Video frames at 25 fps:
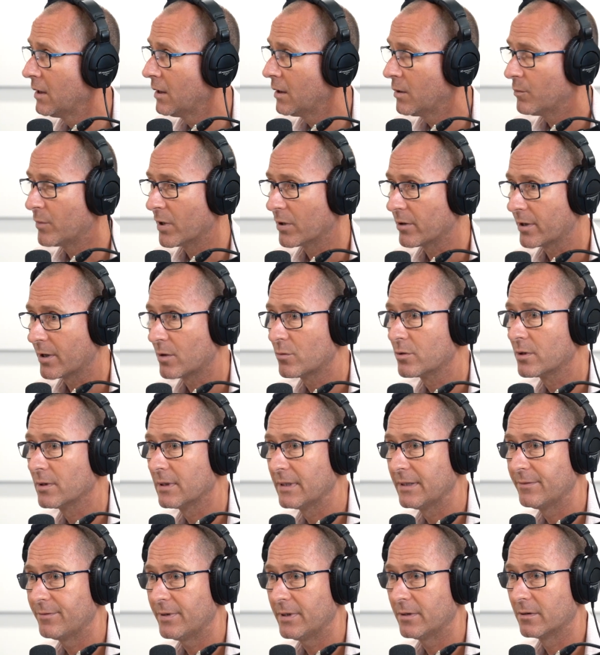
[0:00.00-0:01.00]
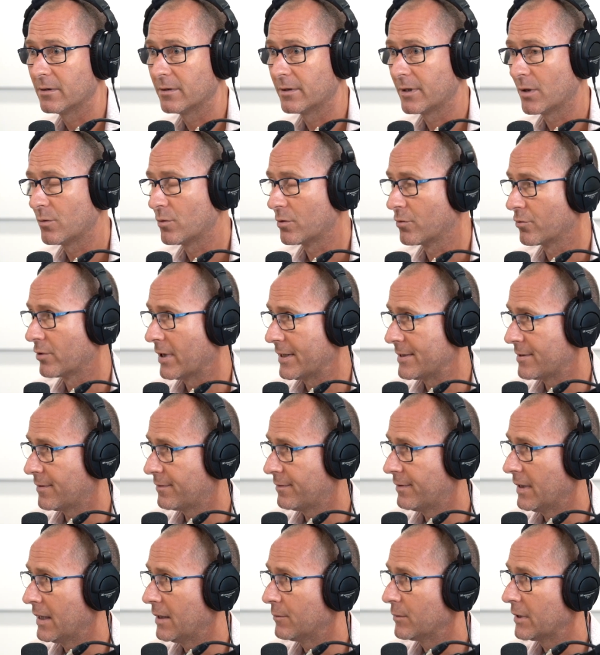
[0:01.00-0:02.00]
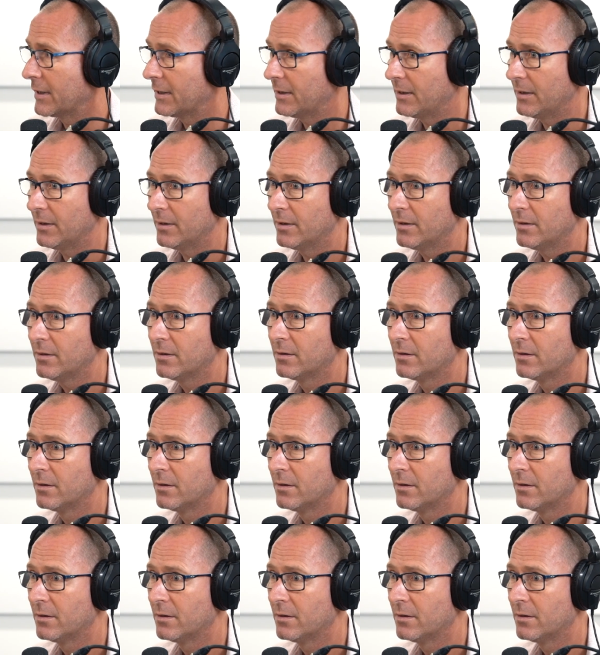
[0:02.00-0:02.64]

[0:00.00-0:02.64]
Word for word: but I don't want to live here and I don't want to raise a family here.